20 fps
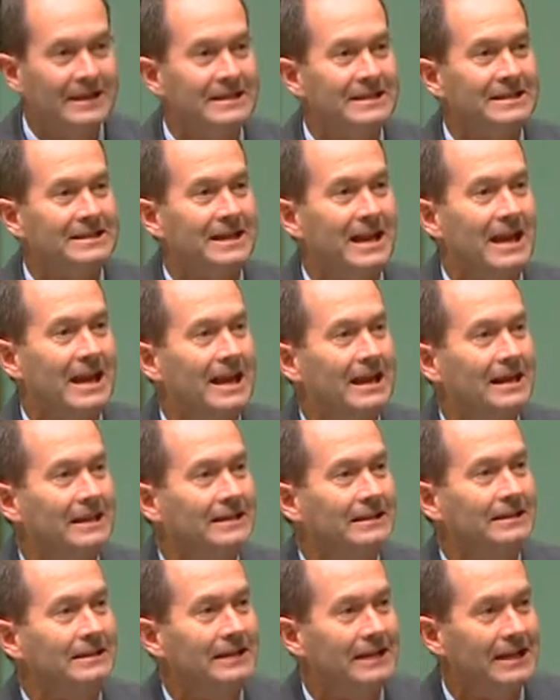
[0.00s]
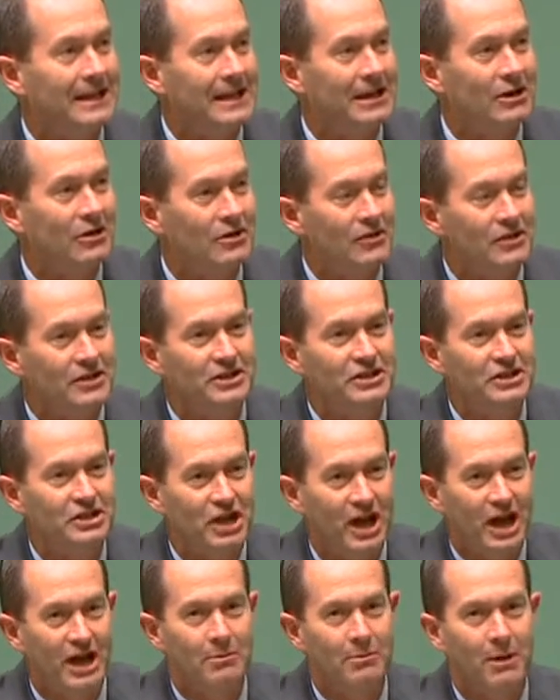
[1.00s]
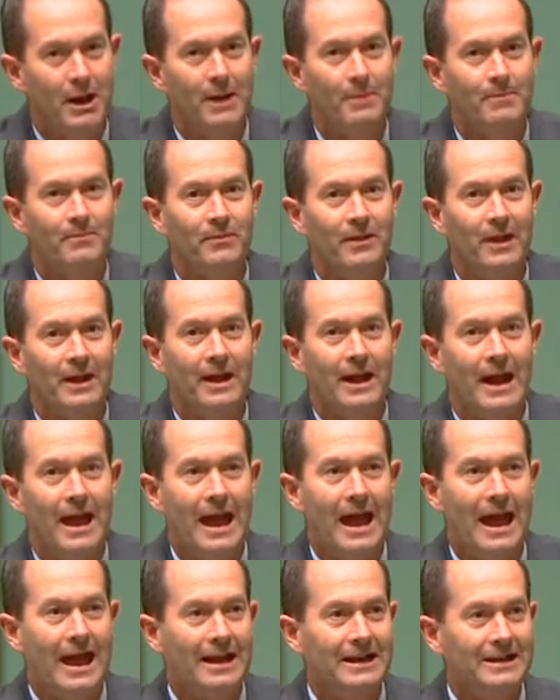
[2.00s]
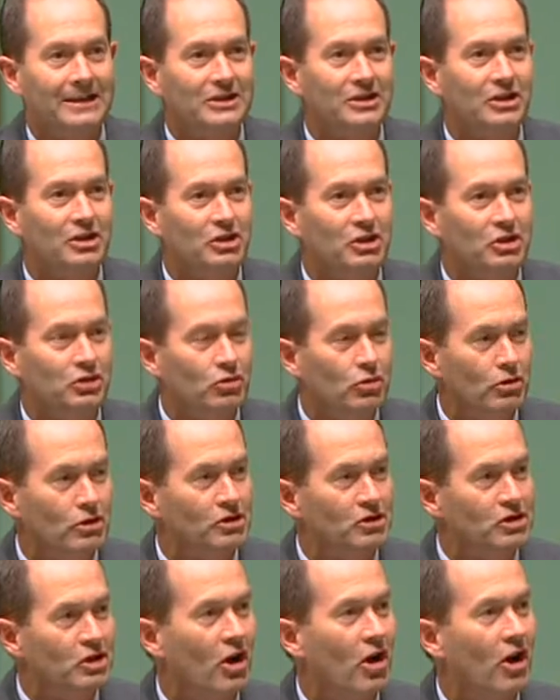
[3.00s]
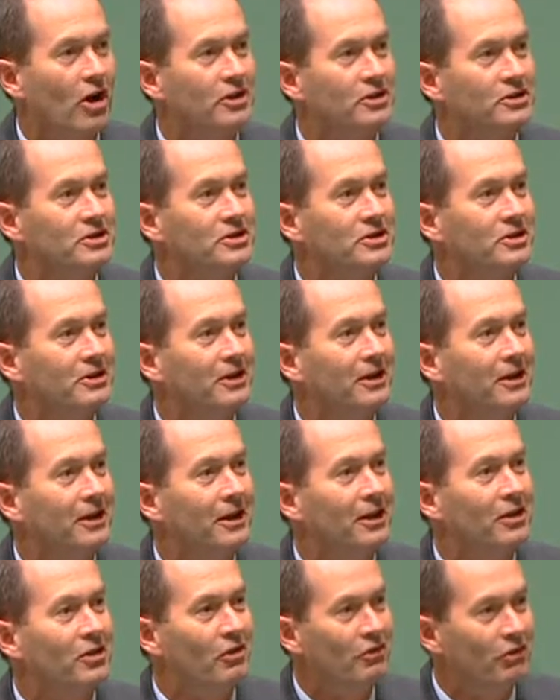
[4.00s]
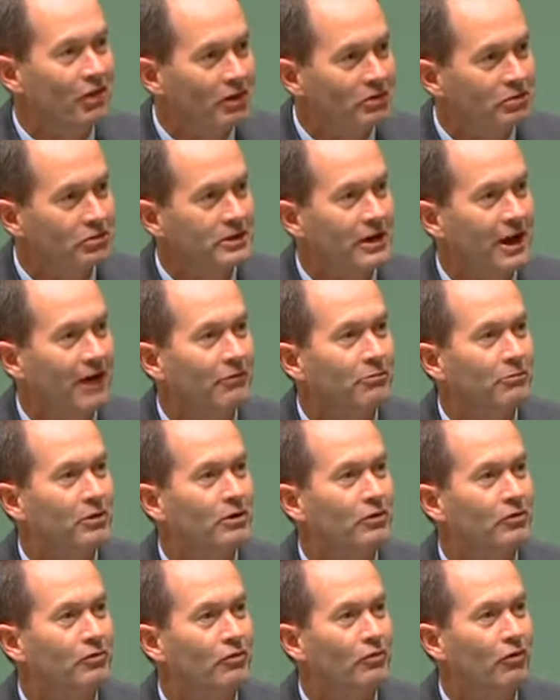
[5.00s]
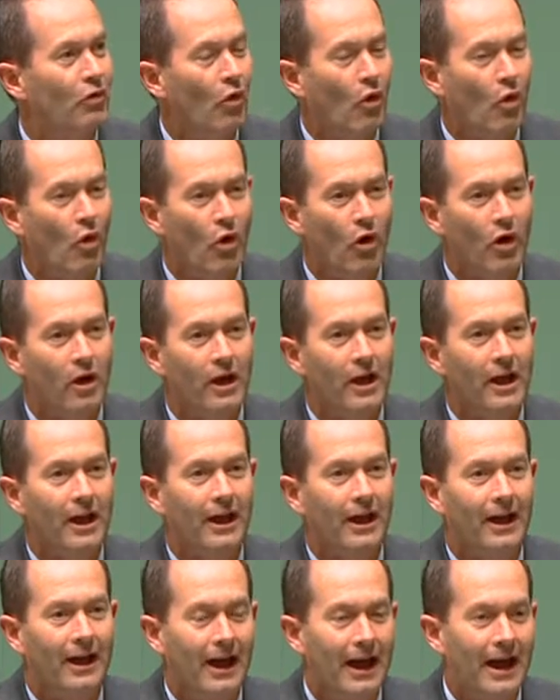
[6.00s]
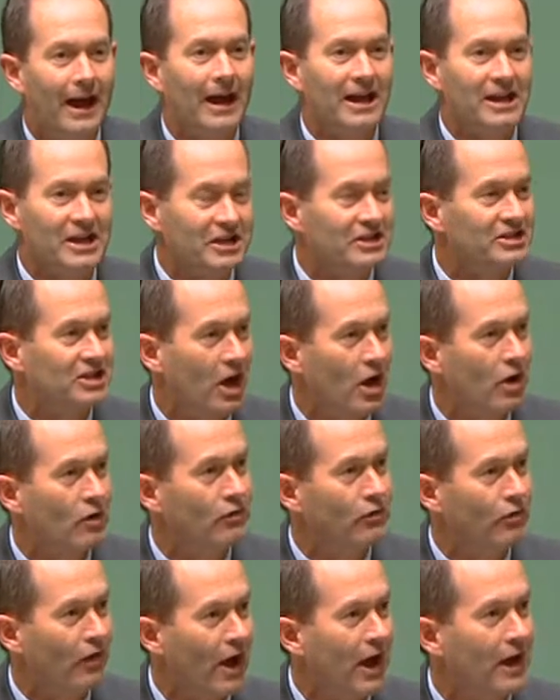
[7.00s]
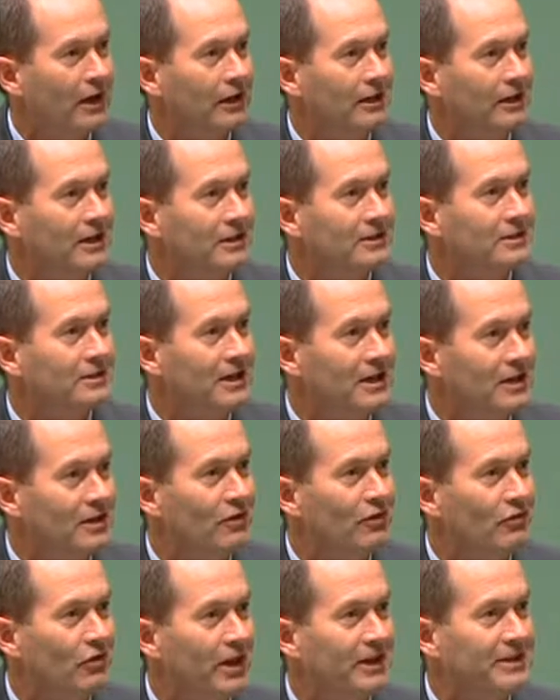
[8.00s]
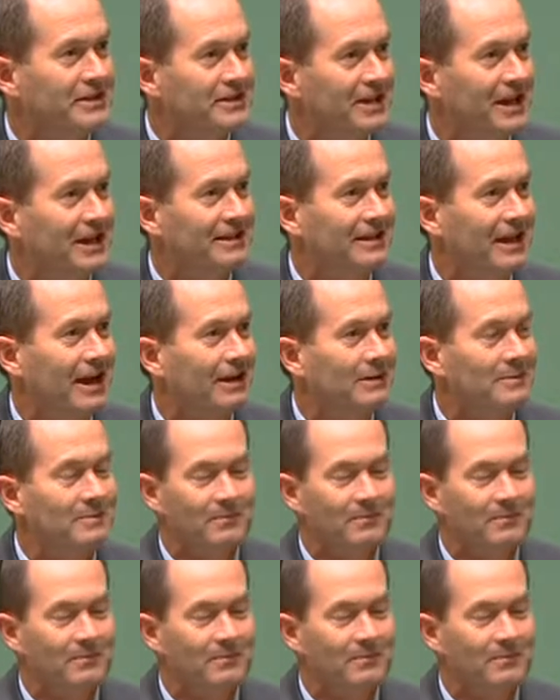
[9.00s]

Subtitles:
stand here in this chamber and criticise the federal government for its own failings in the vet sector.